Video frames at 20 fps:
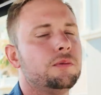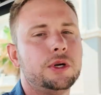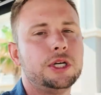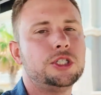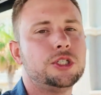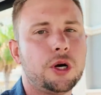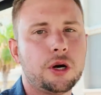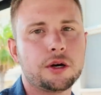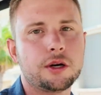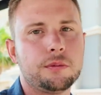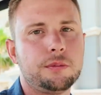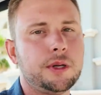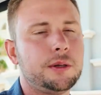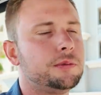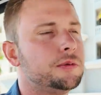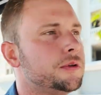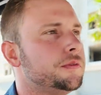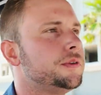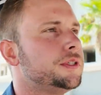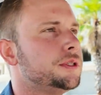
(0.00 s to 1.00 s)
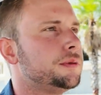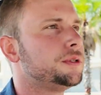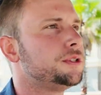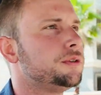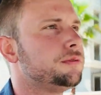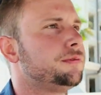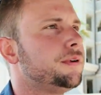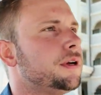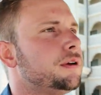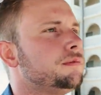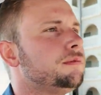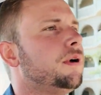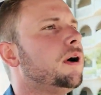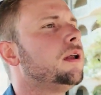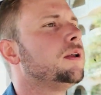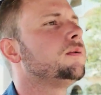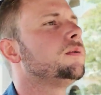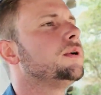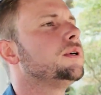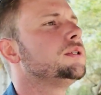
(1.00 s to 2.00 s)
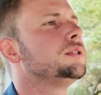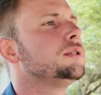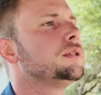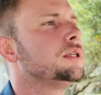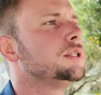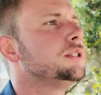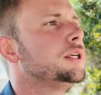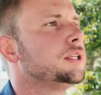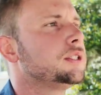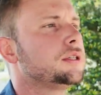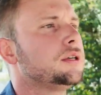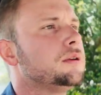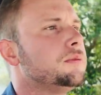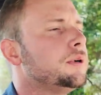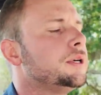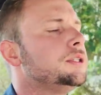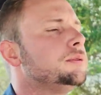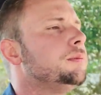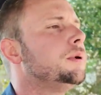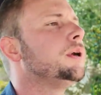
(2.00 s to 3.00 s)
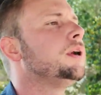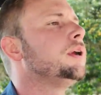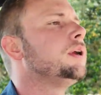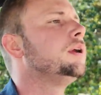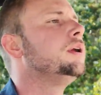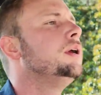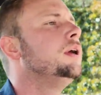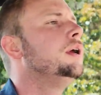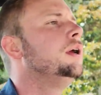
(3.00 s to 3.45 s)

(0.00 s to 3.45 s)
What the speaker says: retarget people if it's a bunch of fake followers, because that's going to waste money.